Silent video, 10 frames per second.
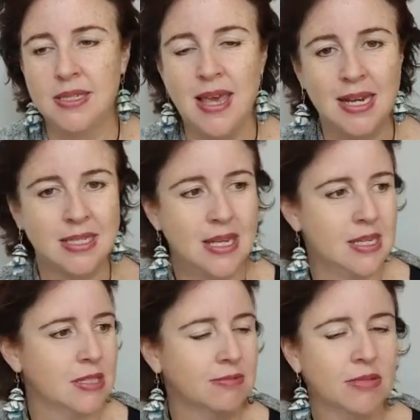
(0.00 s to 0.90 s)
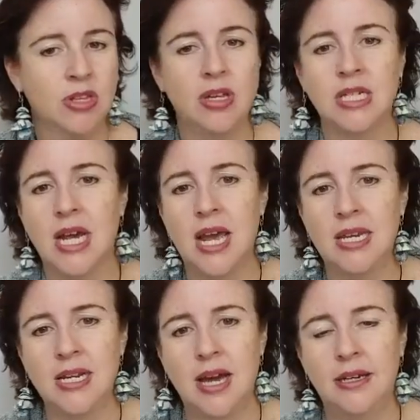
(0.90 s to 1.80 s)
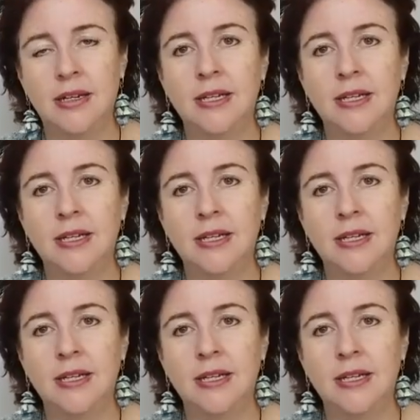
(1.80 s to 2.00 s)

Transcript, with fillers: that's it. Third day done.